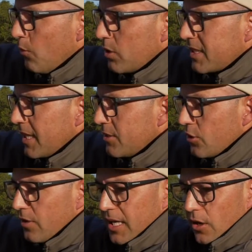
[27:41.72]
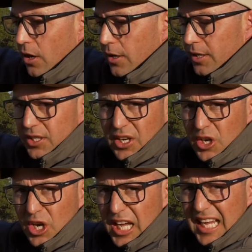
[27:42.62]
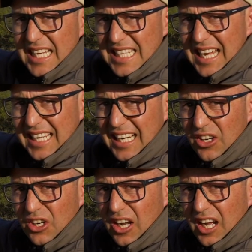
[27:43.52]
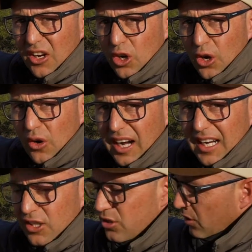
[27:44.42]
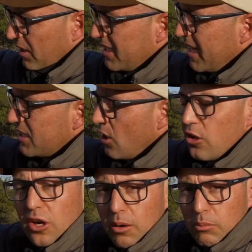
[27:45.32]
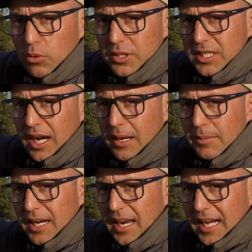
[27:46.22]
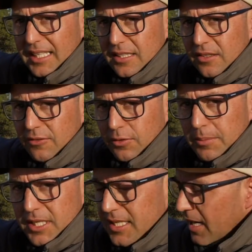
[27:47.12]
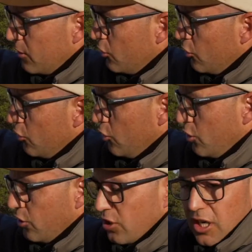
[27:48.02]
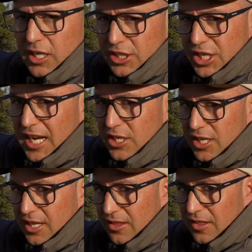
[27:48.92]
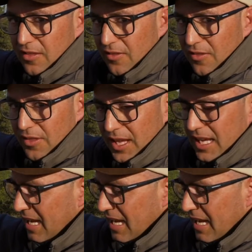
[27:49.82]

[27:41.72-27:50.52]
with sunscreen on it is like a low ISO. It takes a lot more time and light from the sun to start changing the